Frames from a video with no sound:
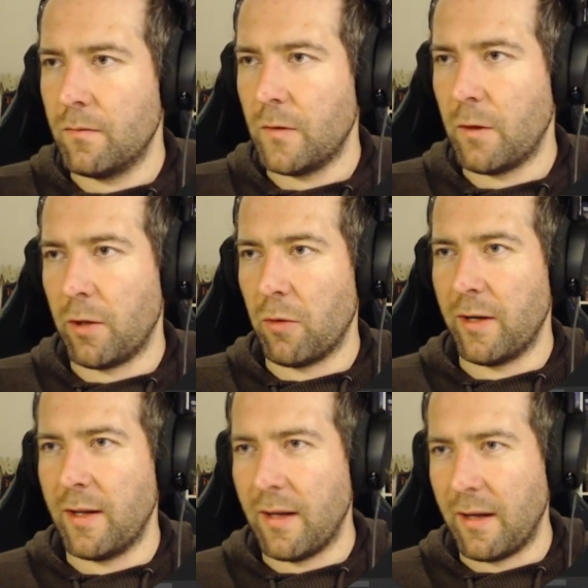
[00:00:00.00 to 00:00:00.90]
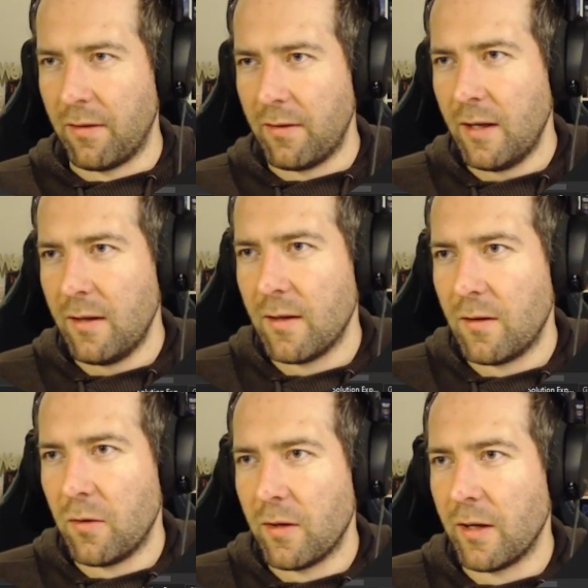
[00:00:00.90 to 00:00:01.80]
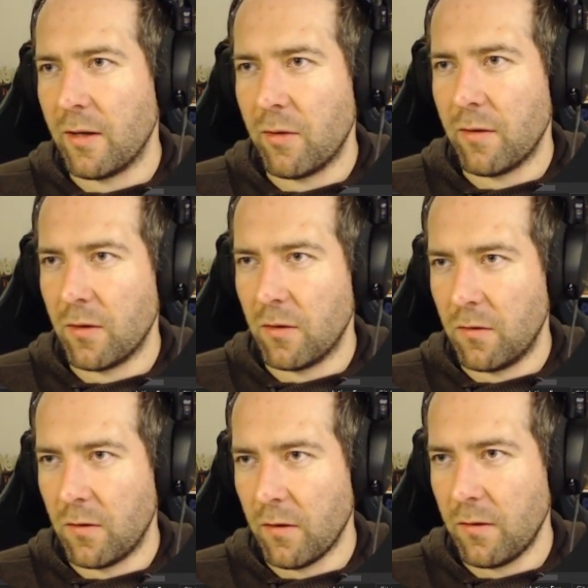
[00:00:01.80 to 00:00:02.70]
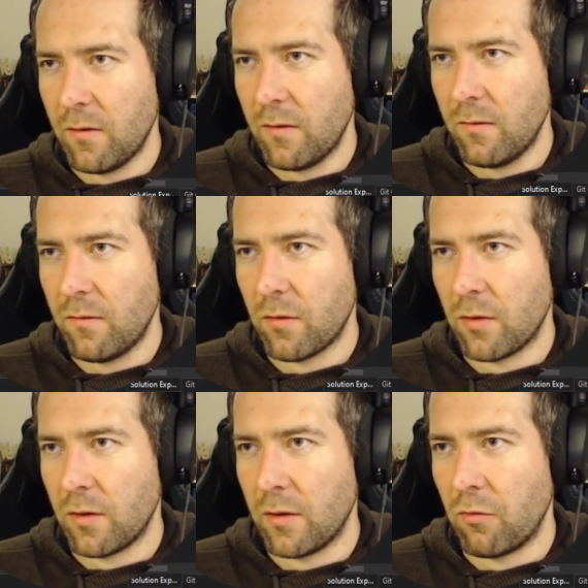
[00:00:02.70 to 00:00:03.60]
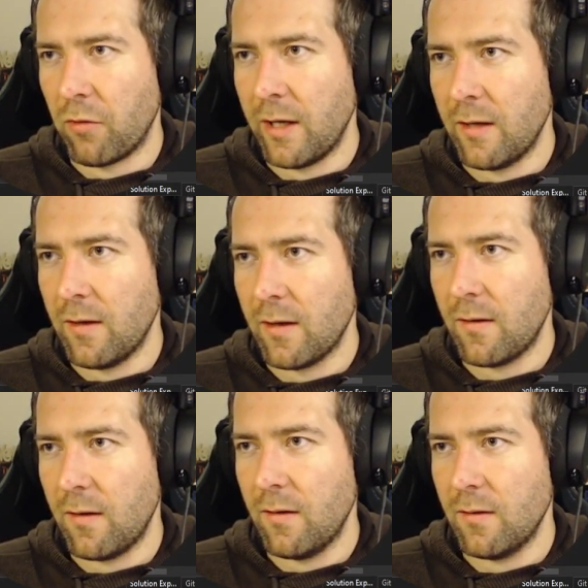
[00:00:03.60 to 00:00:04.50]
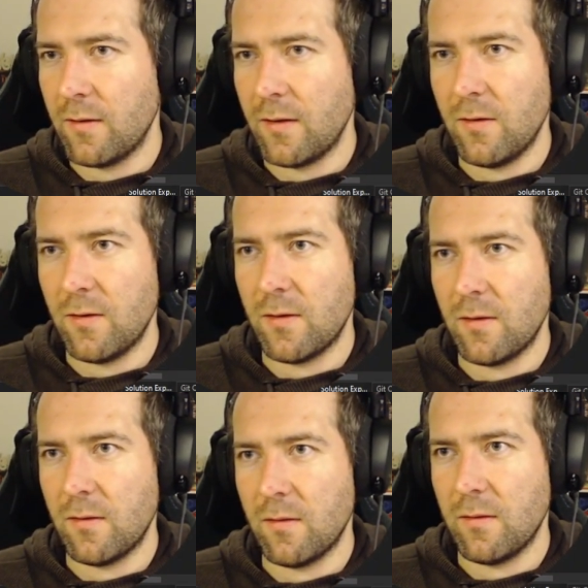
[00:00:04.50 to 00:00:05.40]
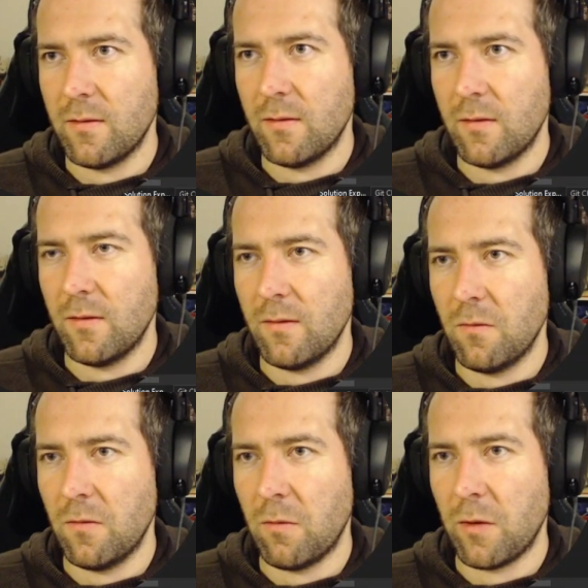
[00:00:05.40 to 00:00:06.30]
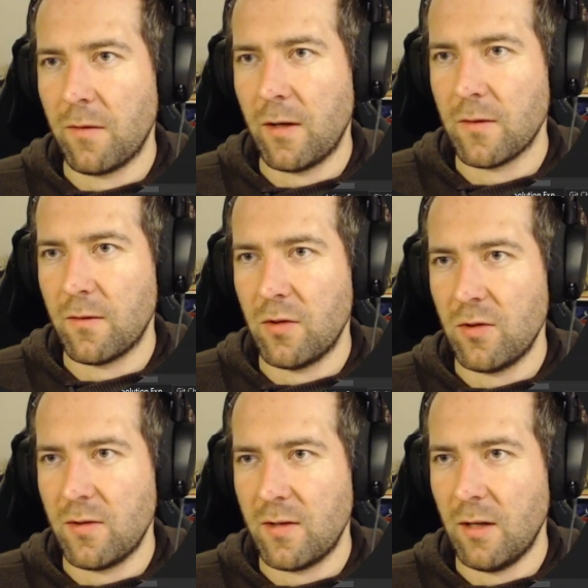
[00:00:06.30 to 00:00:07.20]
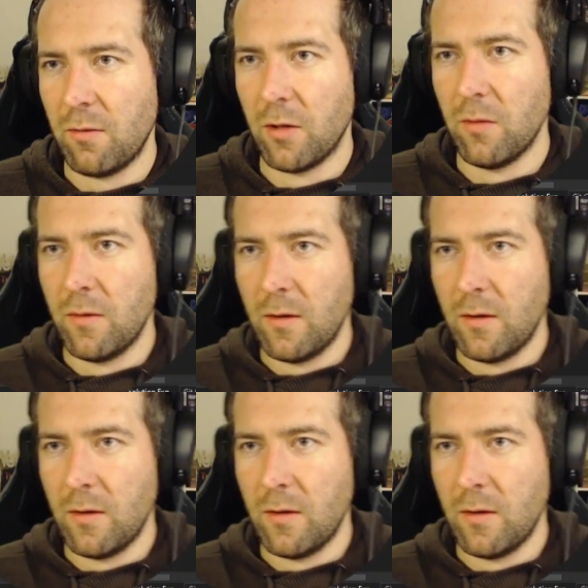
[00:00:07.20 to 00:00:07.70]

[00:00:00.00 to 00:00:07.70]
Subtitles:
There we go. And I think that you can get rid of the dot for array indexing since one of the last versions. Yeah, there we go.